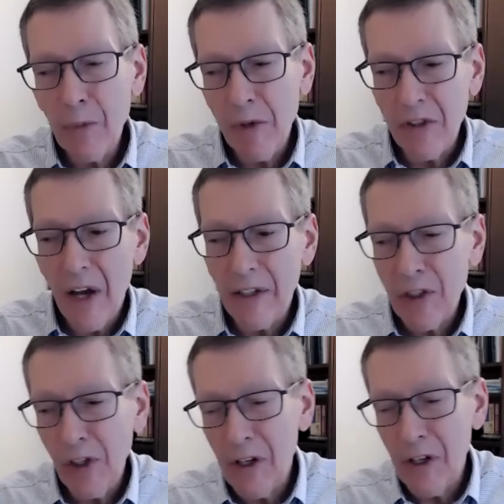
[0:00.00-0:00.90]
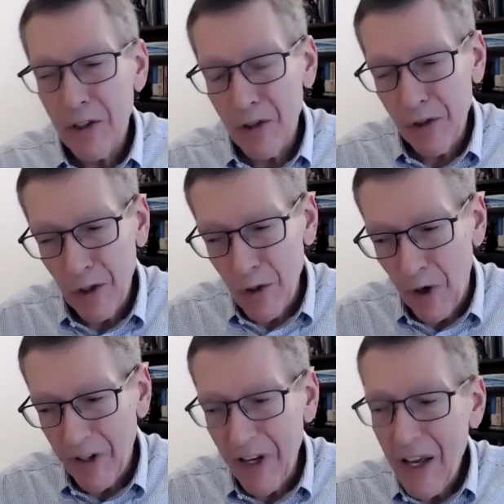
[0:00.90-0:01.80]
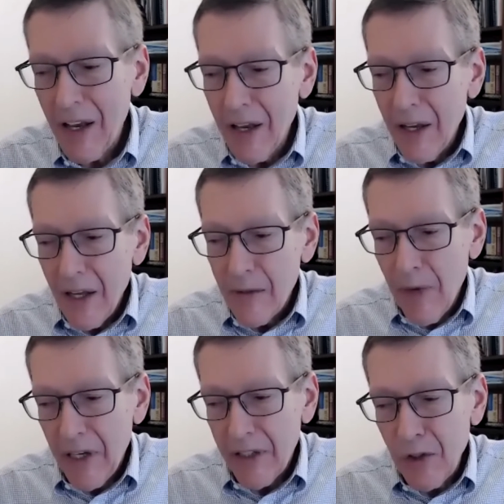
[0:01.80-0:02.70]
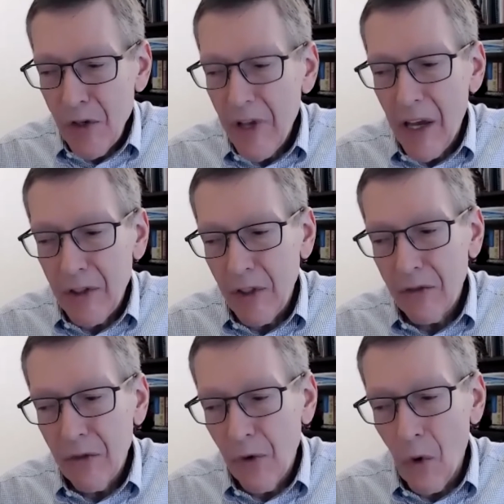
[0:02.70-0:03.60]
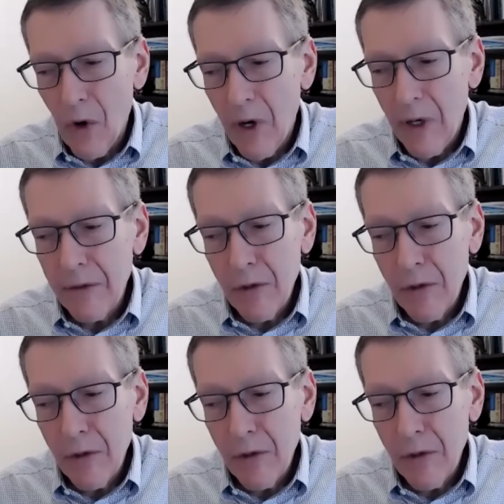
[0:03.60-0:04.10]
but not as large as New York. But in 2004,